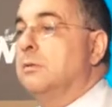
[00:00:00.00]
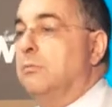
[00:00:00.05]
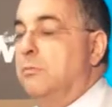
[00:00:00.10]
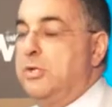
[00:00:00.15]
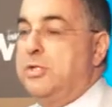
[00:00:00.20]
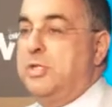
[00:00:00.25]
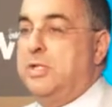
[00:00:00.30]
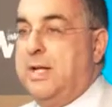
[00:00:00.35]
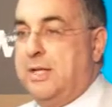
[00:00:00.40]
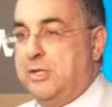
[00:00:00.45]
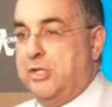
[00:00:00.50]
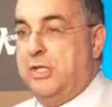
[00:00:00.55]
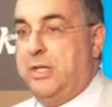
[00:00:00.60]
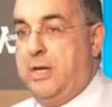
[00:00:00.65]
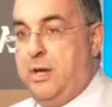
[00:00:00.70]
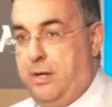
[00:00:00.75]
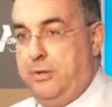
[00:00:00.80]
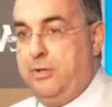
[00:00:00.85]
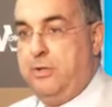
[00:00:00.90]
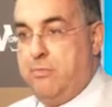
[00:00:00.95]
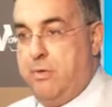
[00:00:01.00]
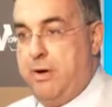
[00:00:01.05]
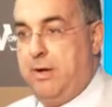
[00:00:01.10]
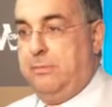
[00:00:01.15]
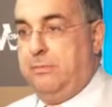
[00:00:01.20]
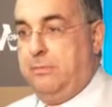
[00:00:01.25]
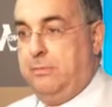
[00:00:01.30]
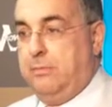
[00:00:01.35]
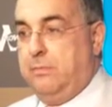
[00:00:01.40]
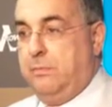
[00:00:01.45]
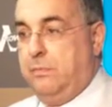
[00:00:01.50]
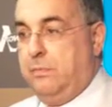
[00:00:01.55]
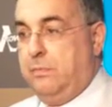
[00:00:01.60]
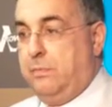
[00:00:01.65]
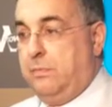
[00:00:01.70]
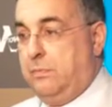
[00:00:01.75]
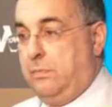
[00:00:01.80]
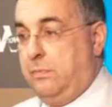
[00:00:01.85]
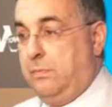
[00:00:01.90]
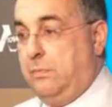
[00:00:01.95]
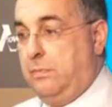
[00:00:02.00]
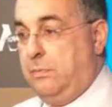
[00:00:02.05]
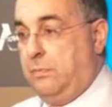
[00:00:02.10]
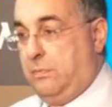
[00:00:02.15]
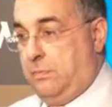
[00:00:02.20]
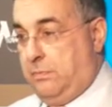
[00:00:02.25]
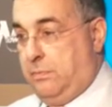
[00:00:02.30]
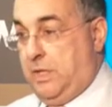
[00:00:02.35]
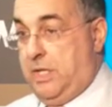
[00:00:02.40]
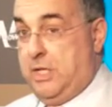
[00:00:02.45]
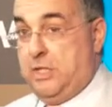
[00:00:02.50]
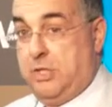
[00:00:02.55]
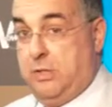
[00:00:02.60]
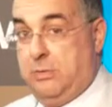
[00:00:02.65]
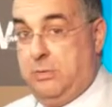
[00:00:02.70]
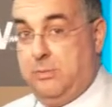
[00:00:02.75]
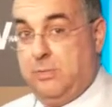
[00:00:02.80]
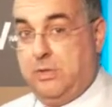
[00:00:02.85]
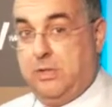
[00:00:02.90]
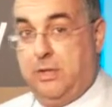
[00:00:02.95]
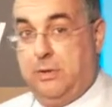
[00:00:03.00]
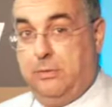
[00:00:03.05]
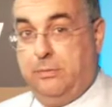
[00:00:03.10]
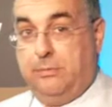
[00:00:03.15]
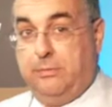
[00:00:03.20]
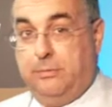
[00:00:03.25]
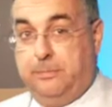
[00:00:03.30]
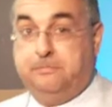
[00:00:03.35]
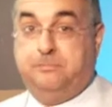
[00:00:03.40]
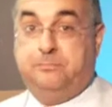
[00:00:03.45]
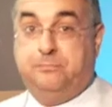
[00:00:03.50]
Richard actually underwrote the issue himself.